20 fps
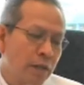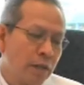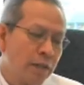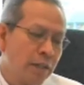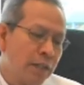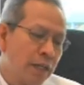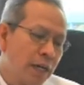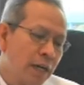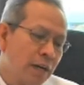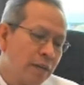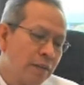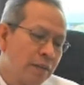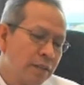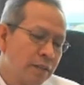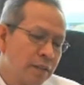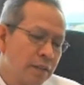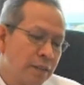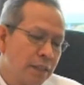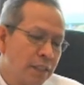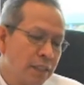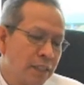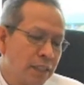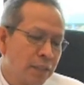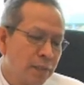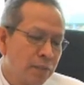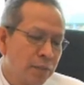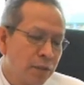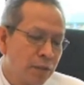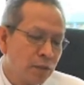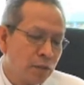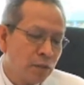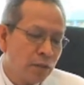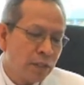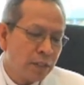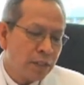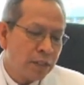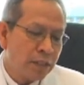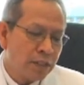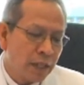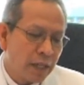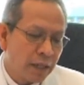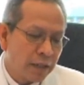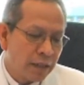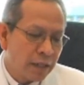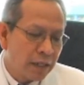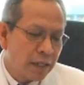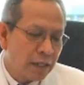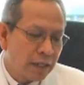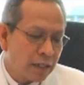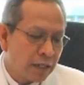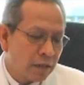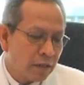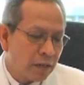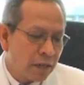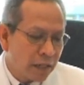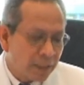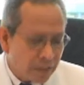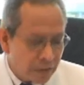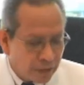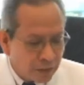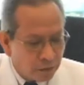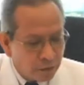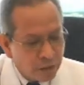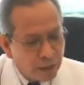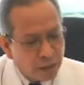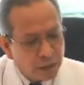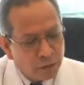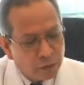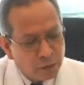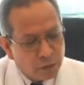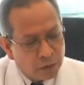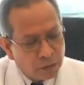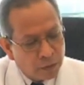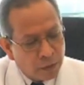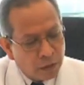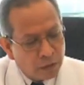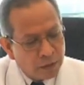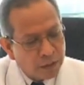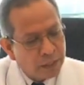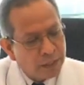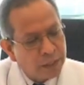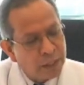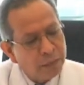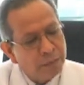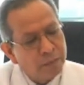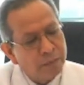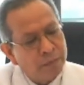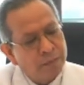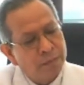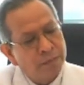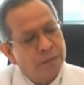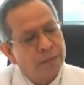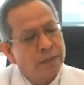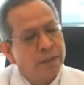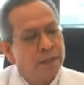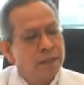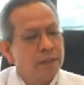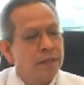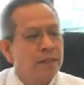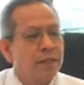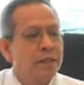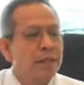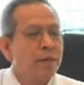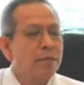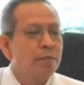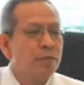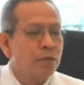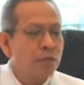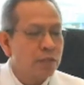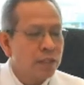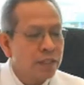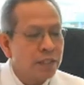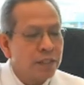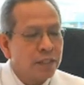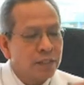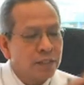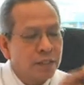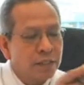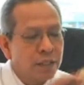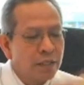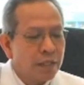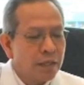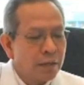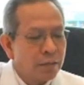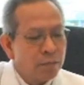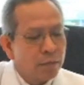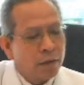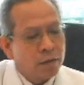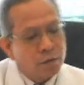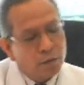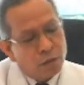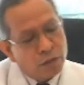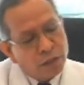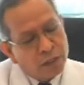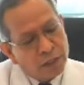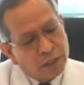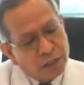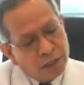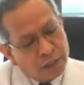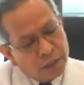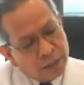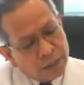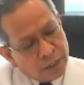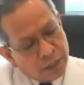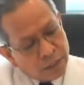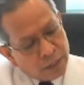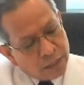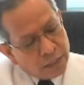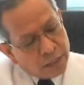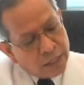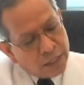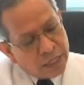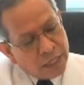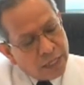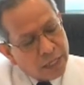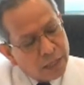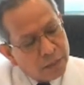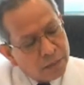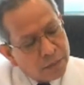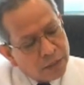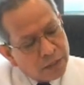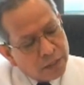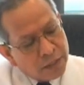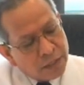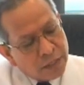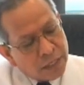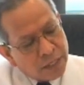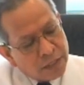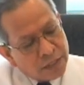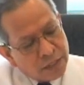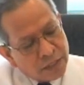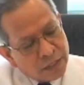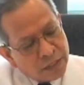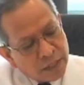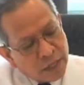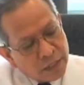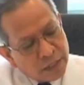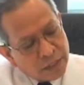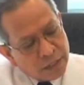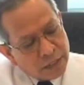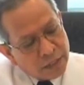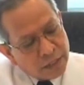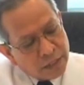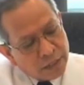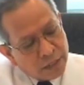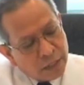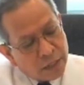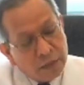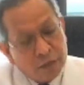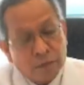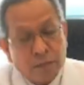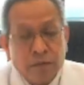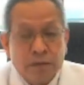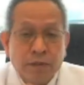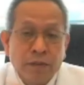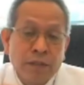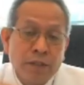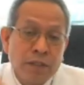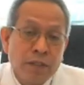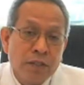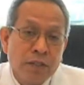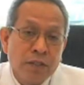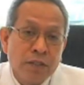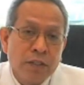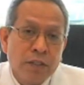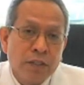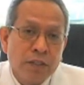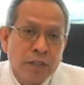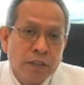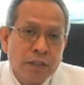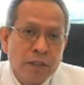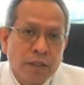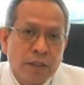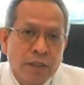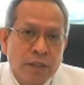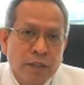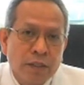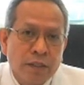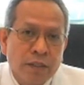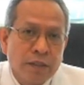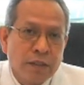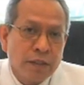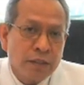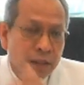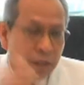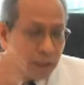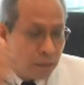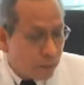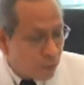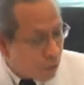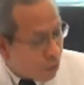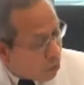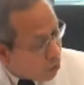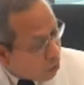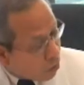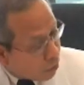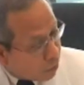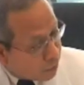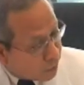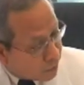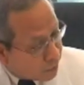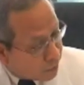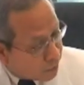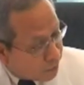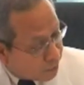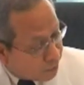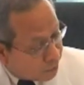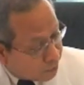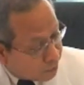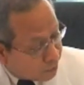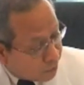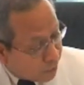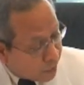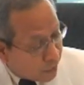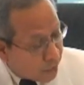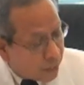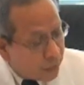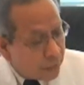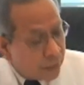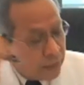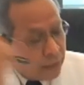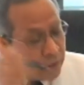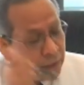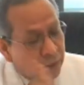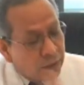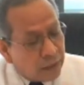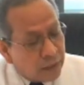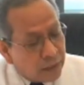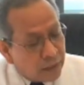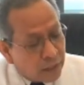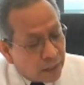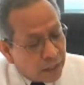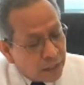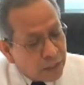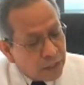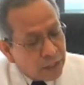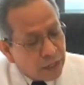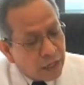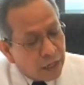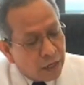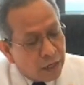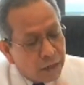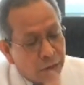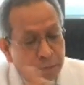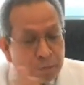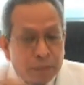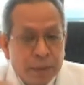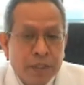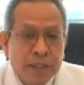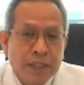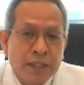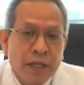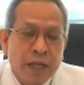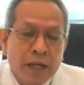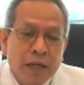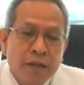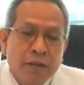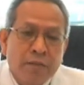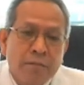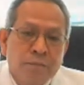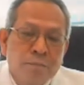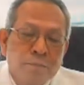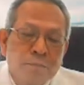are the other ligaments on this side, the lateral collateral. We can do about the same procedures, but for the ligaments that is inside the knee and the injuries are more common, the ACL and the PCL,